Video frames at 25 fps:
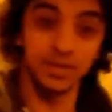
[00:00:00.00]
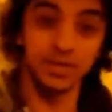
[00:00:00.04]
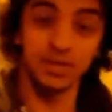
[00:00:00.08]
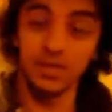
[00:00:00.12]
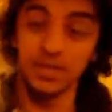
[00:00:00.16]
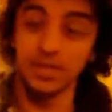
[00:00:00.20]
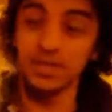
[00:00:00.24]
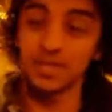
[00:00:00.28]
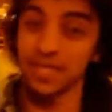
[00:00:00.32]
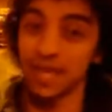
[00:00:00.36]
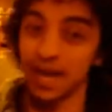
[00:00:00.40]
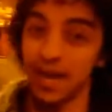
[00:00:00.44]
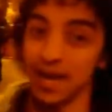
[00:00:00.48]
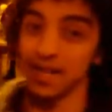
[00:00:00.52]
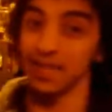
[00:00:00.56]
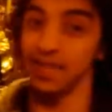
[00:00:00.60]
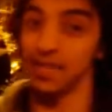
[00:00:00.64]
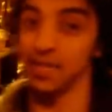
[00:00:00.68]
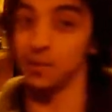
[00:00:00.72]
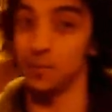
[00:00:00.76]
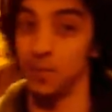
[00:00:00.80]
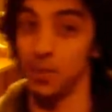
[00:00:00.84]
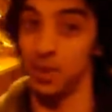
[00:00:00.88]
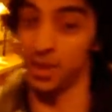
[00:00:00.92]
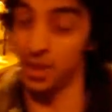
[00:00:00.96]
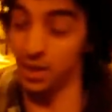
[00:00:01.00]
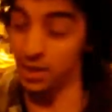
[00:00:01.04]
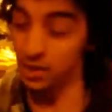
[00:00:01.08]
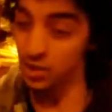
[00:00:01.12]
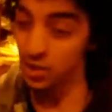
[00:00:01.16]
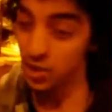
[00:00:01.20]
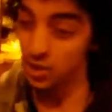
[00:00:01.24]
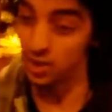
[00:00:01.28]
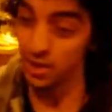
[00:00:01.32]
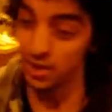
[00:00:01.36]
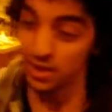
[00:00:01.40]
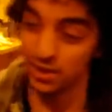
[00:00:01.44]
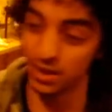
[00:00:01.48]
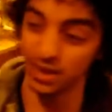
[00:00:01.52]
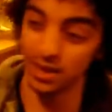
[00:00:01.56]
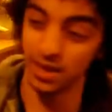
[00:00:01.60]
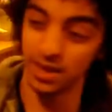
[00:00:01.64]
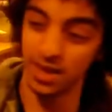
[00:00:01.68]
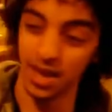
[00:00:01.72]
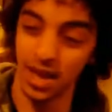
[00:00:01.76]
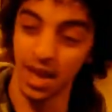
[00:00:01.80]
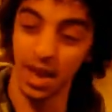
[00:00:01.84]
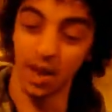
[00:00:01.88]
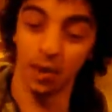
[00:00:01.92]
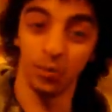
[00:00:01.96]
to sign this petition,
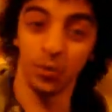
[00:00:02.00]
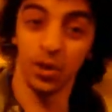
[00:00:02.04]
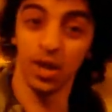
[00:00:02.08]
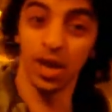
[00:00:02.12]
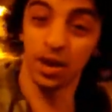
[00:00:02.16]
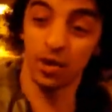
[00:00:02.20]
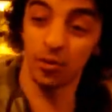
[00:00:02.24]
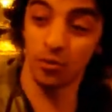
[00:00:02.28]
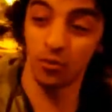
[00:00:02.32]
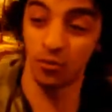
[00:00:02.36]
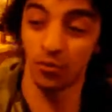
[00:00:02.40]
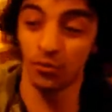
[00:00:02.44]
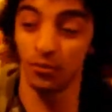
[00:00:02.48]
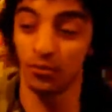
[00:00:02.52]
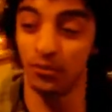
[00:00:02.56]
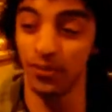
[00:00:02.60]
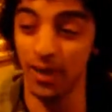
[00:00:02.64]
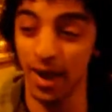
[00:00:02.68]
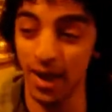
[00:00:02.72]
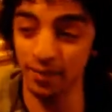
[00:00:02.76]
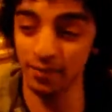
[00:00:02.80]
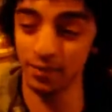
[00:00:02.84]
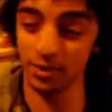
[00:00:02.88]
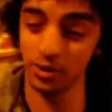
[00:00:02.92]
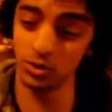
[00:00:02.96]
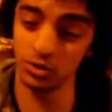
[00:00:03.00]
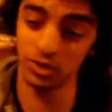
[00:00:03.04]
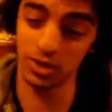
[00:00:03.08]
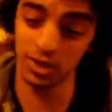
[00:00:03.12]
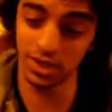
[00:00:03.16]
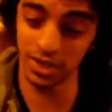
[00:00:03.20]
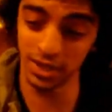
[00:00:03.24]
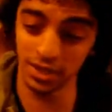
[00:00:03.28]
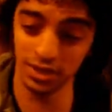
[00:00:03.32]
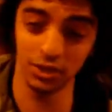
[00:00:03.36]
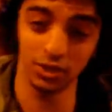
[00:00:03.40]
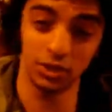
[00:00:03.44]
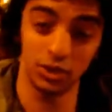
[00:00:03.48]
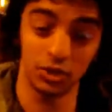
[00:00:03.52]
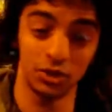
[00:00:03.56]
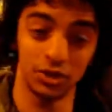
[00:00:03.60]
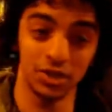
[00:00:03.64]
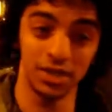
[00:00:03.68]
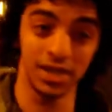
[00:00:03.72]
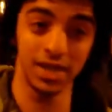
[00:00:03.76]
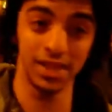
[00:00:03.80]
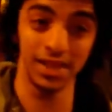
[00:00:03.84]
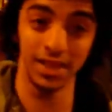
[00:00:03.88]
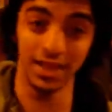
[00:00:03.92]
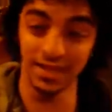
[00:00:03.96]
and we got over 500
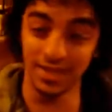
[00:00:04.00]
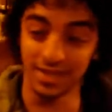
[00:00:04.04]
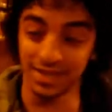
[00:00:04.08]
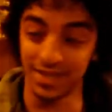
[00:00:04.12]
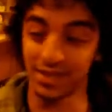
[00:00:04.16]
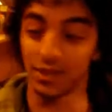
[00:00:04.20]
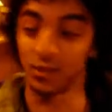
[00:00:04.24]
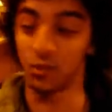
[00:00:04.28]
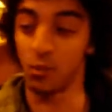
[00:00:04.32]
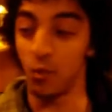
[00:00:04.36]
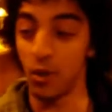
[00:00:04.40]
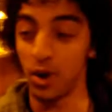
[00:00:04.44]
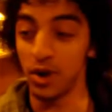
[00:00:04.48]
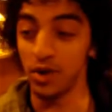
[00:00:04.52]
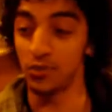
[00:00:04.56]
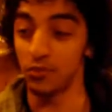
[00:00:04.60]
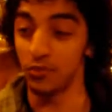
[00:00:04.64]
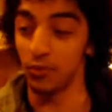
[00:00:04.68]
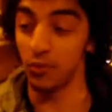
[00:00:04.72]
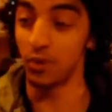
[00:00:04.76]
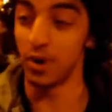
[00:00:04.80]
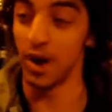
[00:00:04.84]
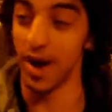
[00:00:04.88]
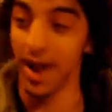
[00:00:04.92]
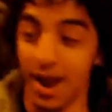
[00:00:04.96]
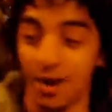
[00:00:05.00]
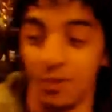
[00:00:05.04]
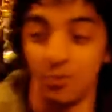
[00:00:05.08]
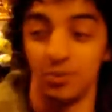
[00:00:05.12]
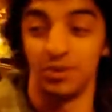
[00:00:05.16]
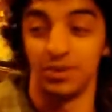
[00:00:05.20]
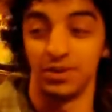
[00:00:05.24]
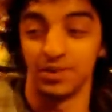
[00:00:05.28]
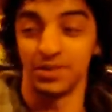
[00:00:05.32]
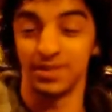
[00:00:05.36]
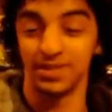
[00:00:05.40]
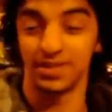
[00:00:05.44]
signatures in less than 24 hours.